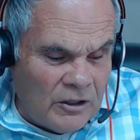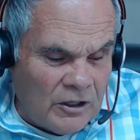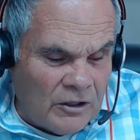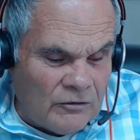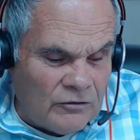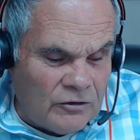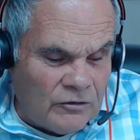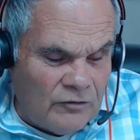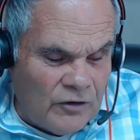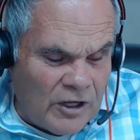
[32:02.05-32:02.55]

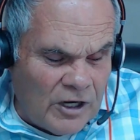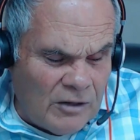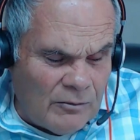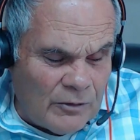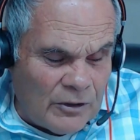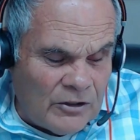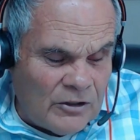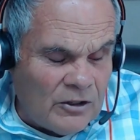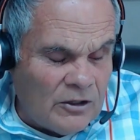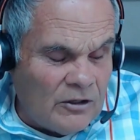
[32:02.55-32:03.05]

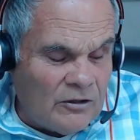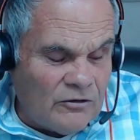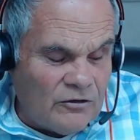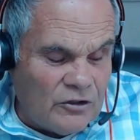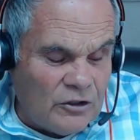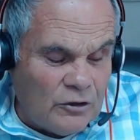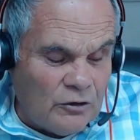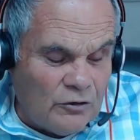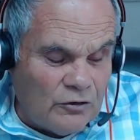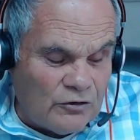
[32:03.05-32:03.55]
development to
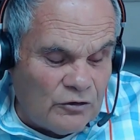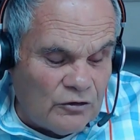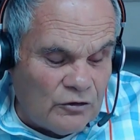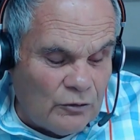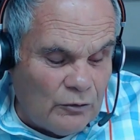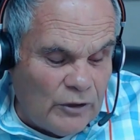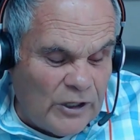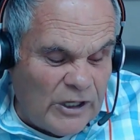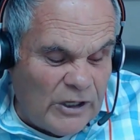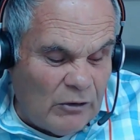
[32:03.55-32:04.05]
use as a
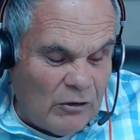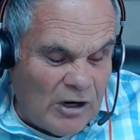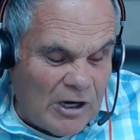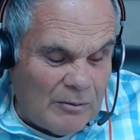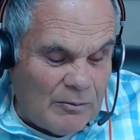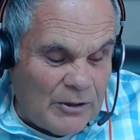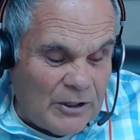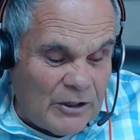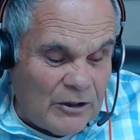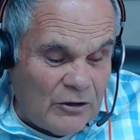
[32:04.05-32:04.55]
radio
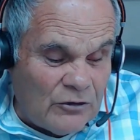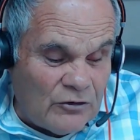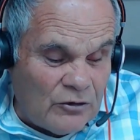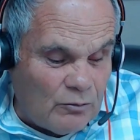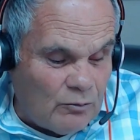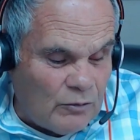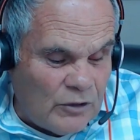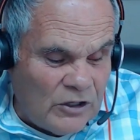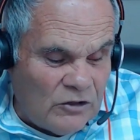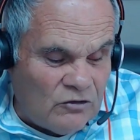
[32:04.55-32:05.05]
operator because
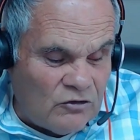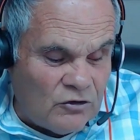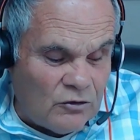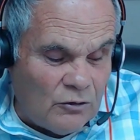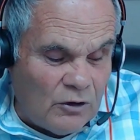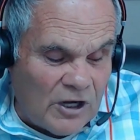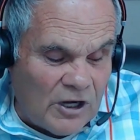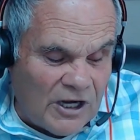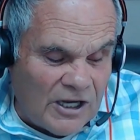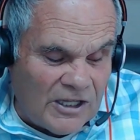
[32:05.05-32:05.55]
it makes you
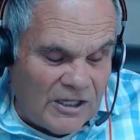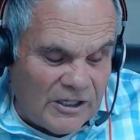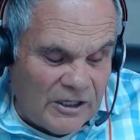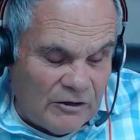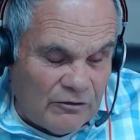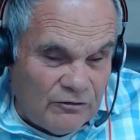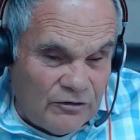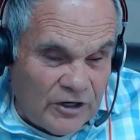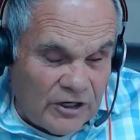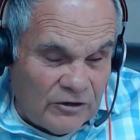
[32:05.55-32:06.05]
highly
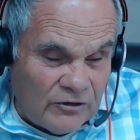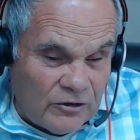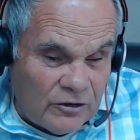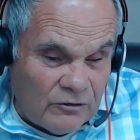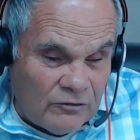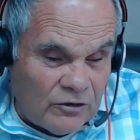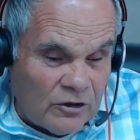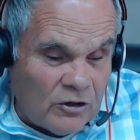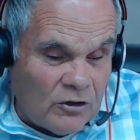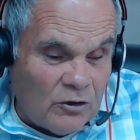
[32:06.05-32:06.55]

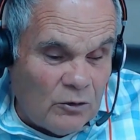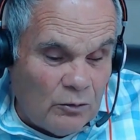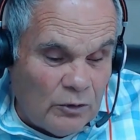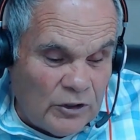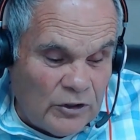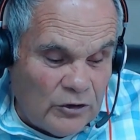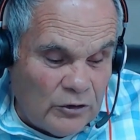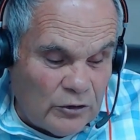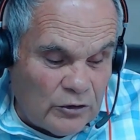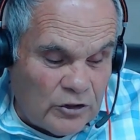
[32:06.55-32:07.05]
effective
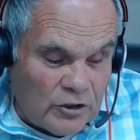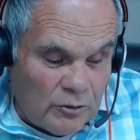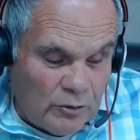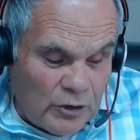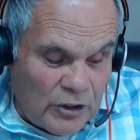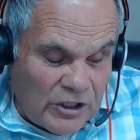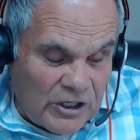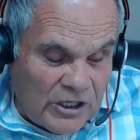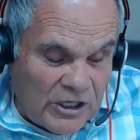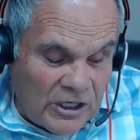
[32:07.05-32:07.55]
when you're
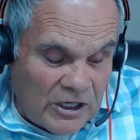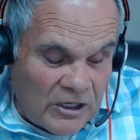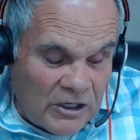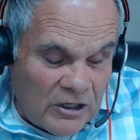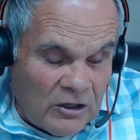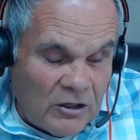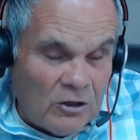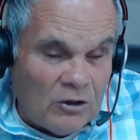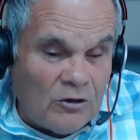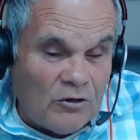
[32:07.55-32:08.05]

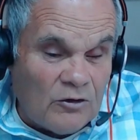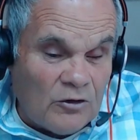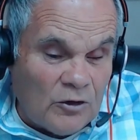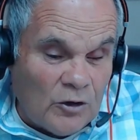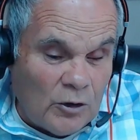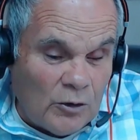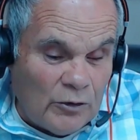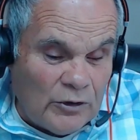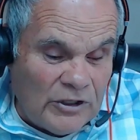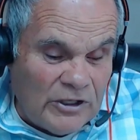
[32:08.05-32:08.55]
communicating,
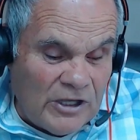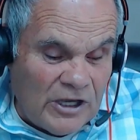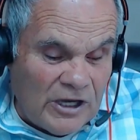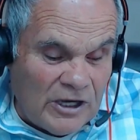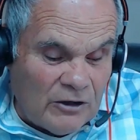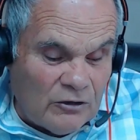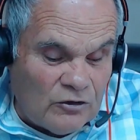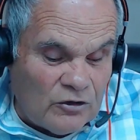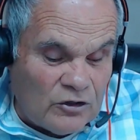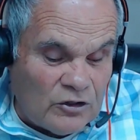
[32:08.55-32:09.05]
knowing
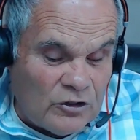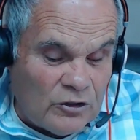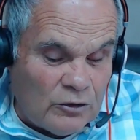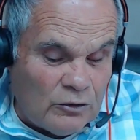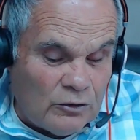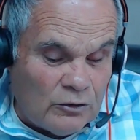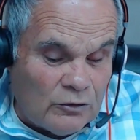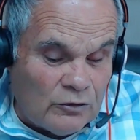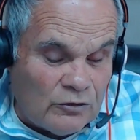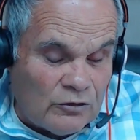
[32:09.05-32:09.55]
how to
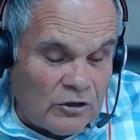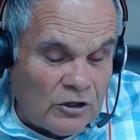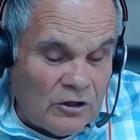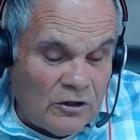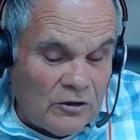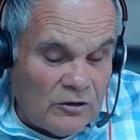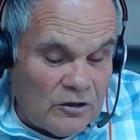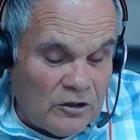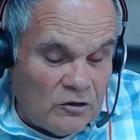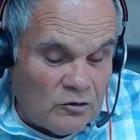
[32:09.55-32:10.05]
use
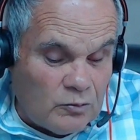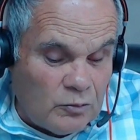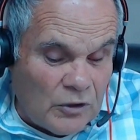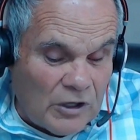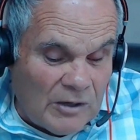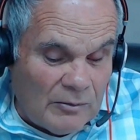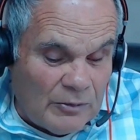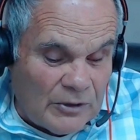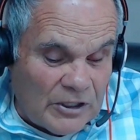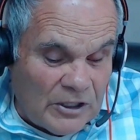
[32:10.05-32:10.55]
these
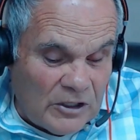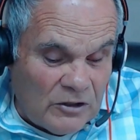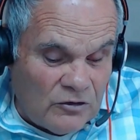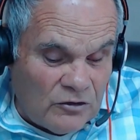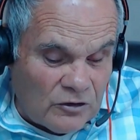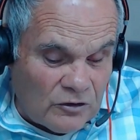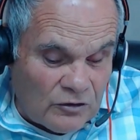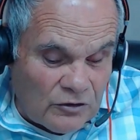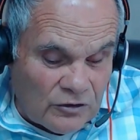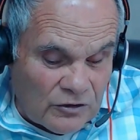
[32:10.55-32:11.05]

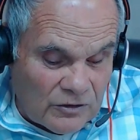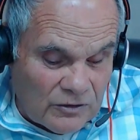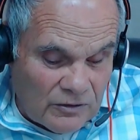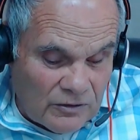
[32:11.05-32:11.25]
propagations.